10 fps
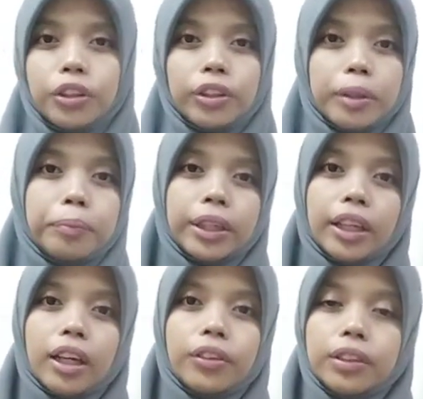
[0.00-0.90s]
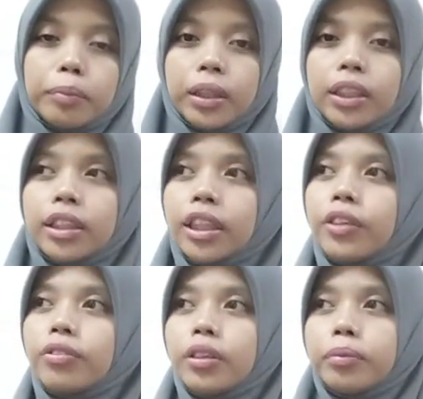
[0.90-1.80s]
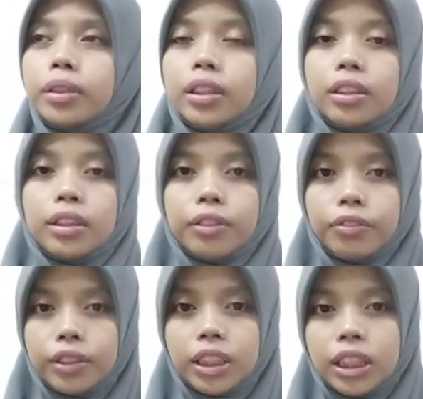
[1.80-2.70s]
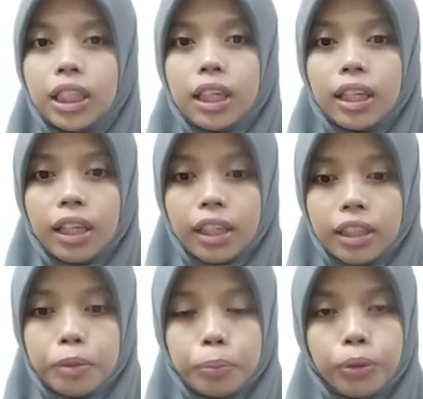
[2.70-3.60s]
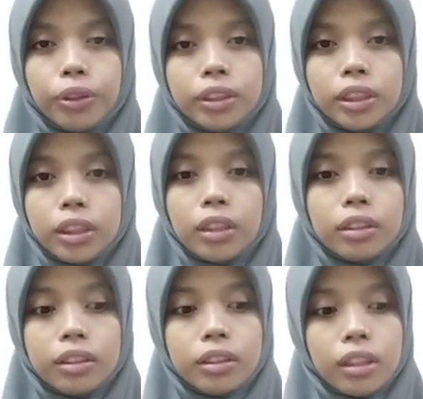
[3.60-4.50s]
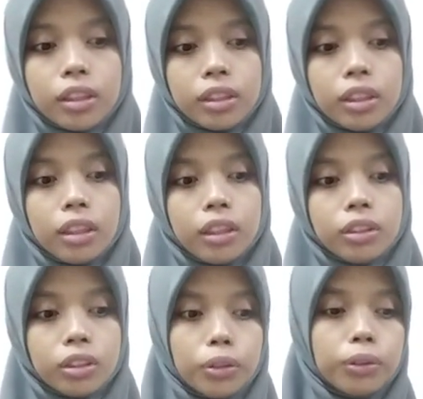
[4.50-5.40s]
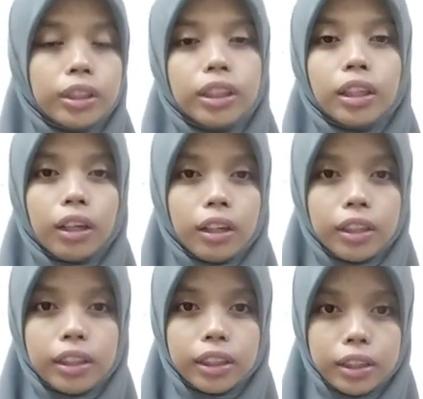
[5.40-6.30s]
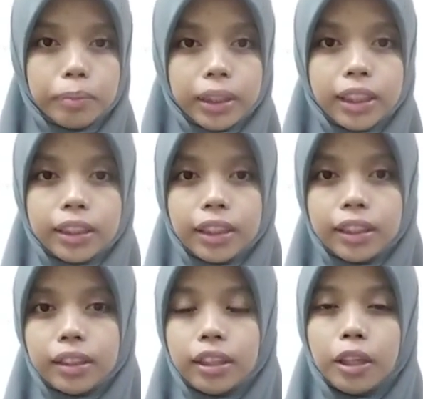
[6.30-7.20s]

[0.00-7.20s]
you can bring out the batik cake from the fridge and pour the chocolate ganache slowly on the batik cake.